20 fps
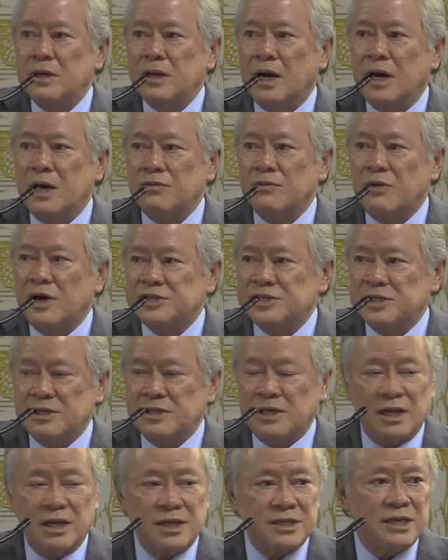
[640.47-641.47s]
and watching
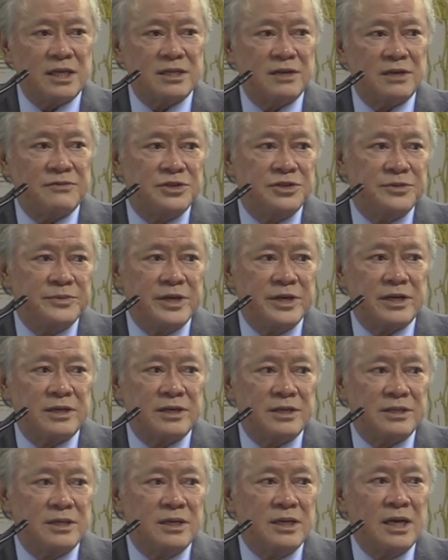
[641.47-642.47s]
another set of
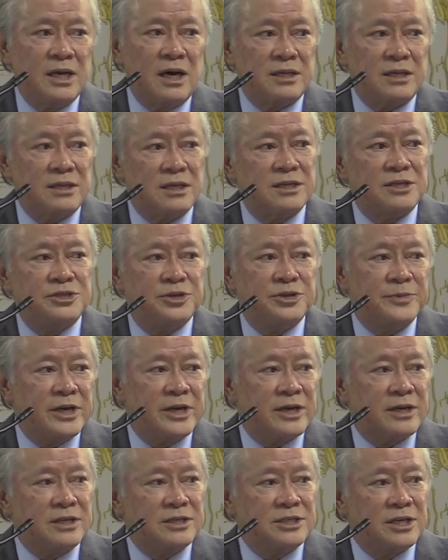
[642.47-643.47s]
Jamaican, another
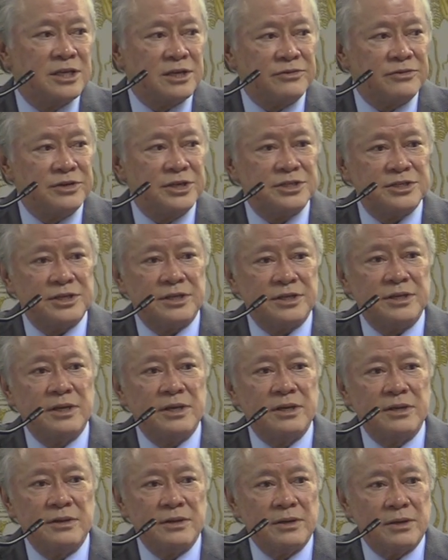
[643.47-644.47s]
Jamaican generation
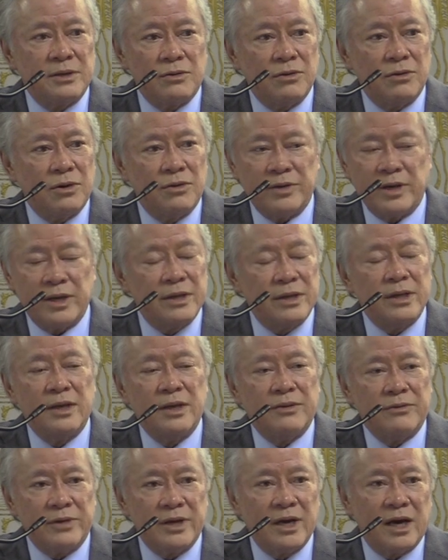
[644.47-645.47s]
go away.
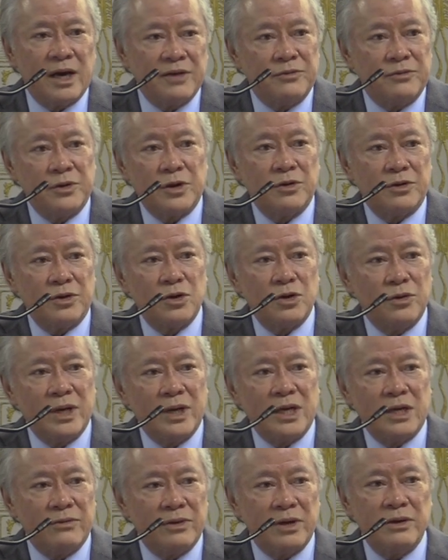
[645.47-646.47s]
If we're going to go
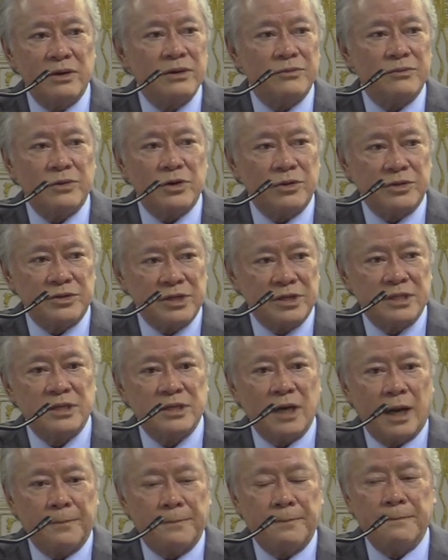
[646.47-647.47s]
anywhere, we're going to the
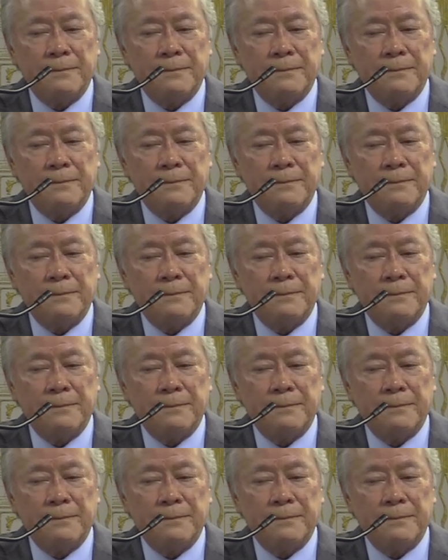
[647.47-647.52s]
top.